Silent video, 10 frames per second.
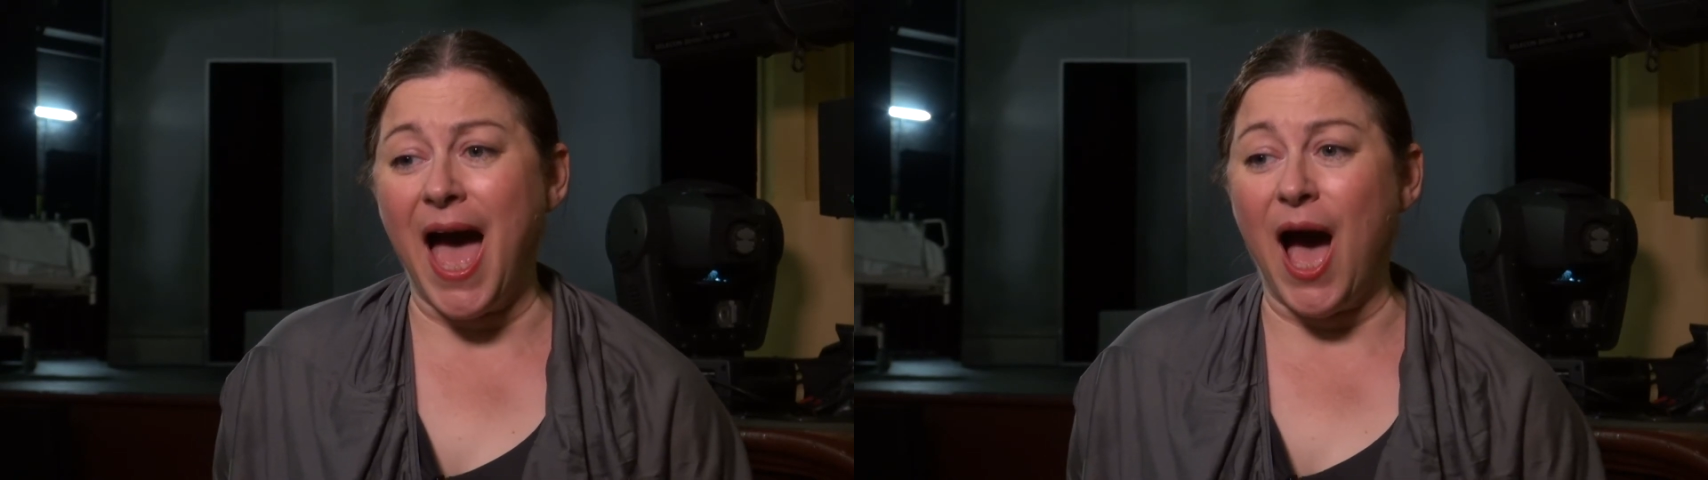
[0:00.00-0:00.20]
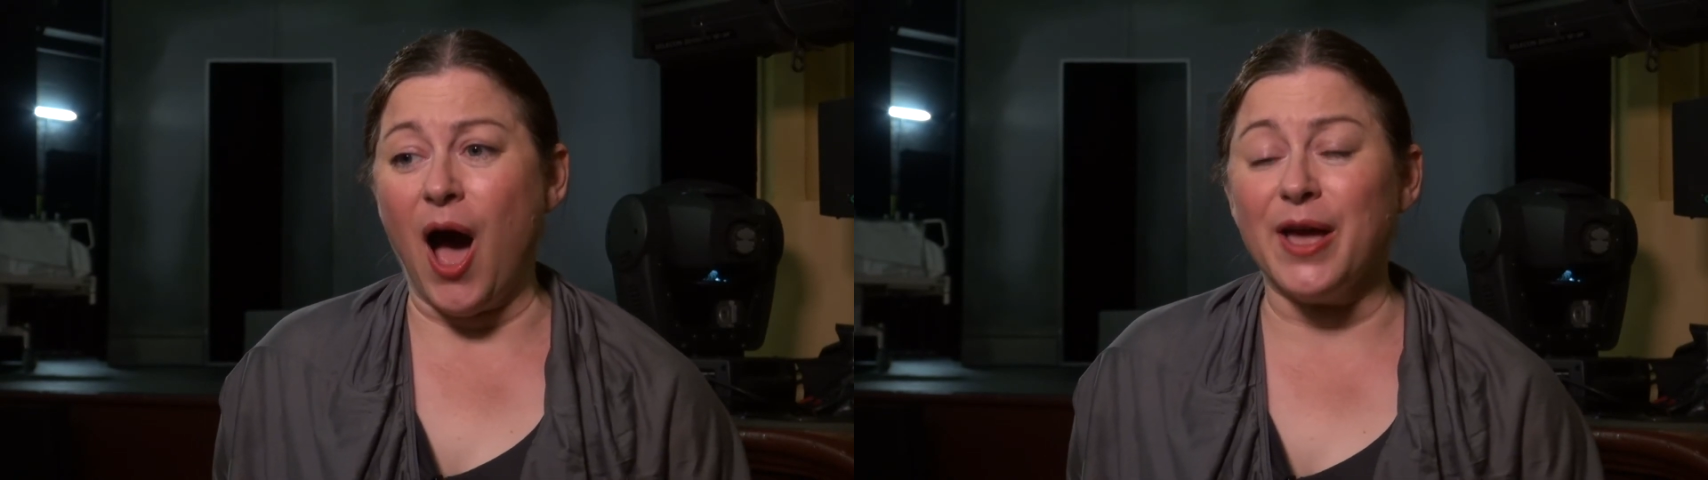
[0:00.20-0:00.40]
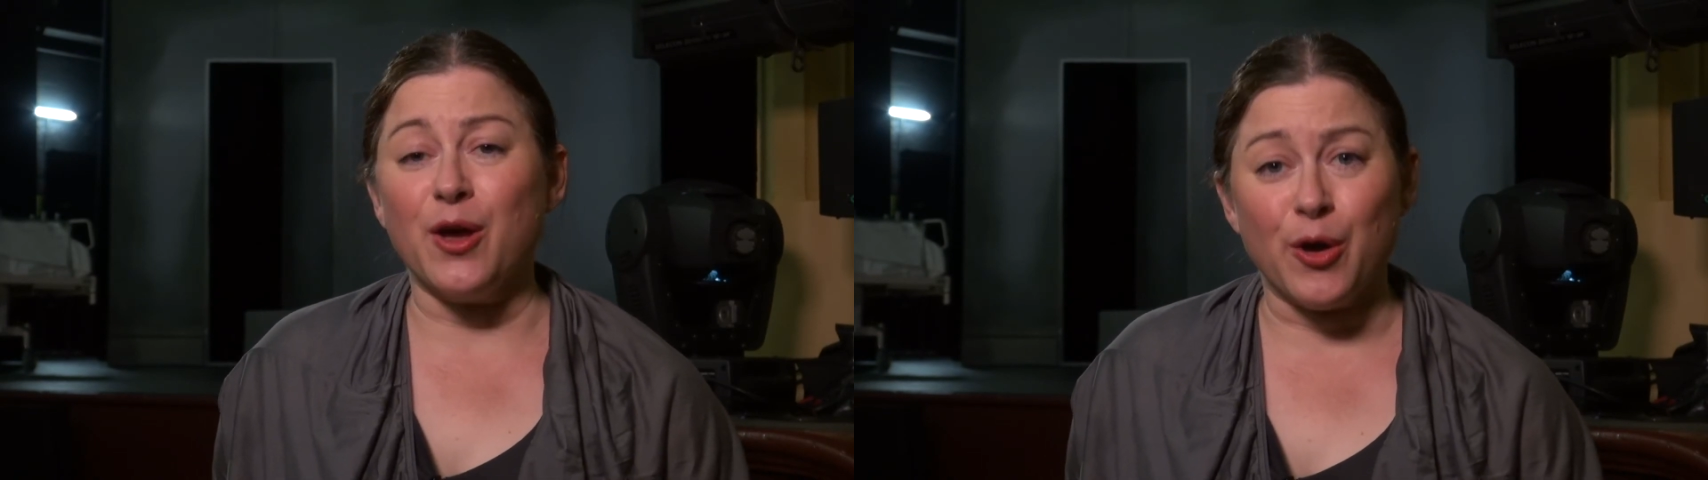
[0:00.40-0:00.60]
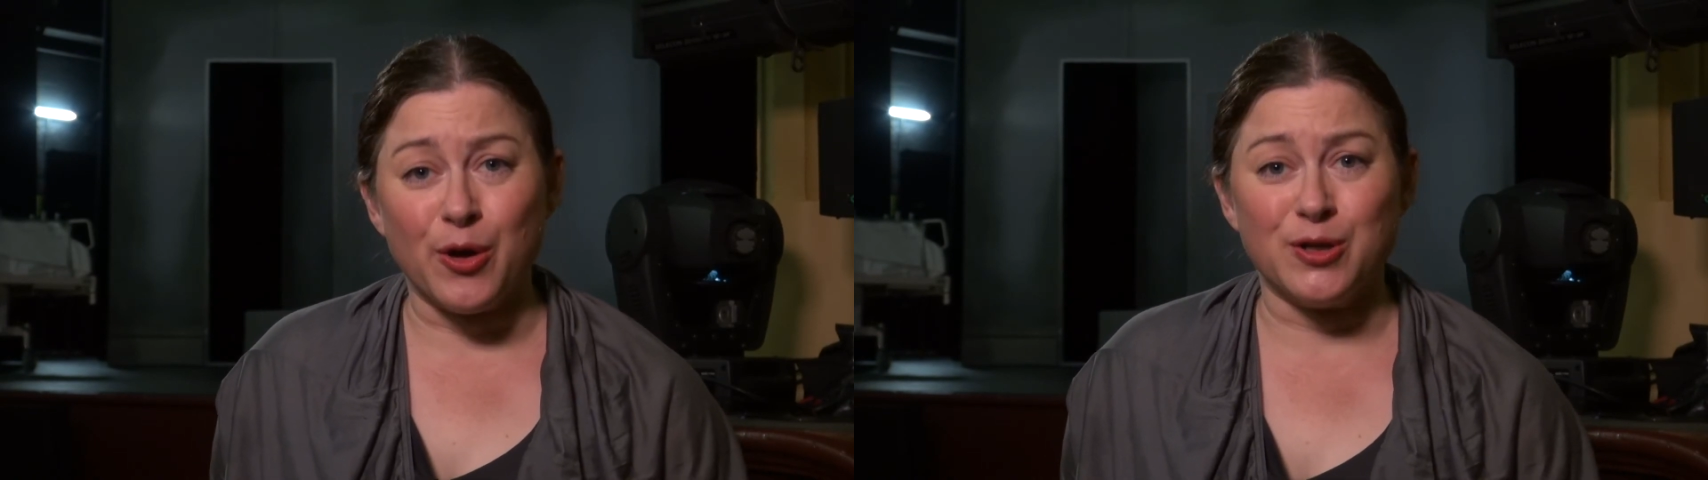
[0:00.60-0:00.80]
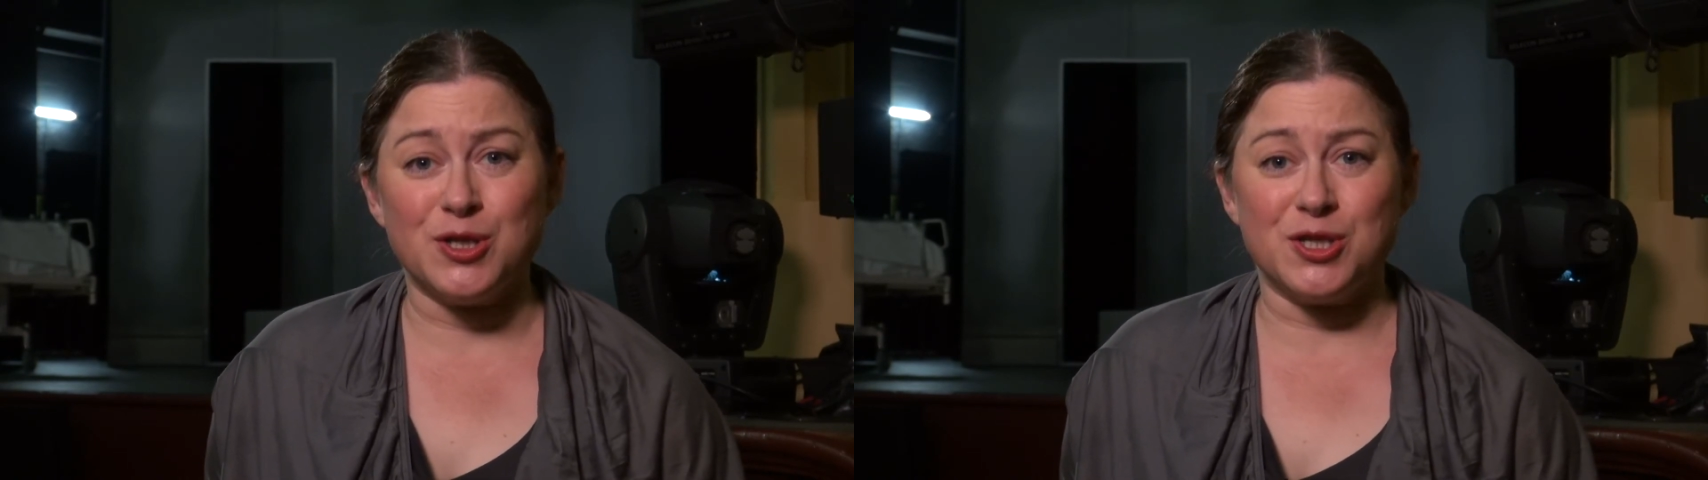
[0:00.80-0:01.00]
I
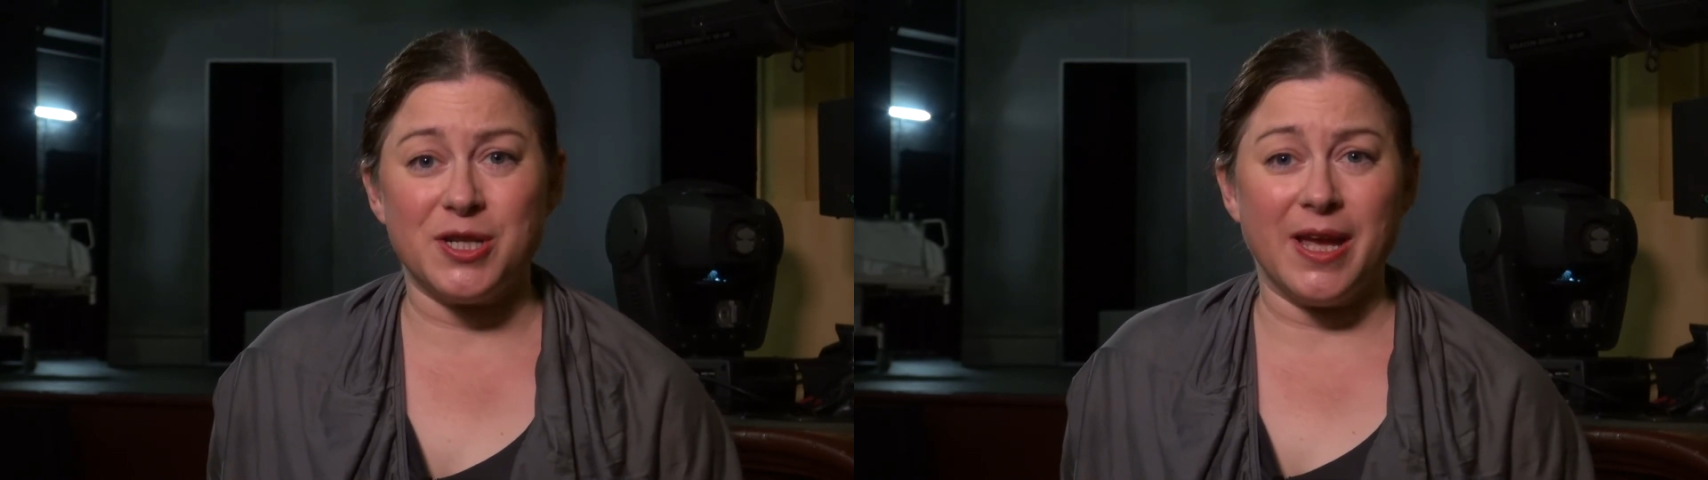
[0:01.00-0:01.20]
urge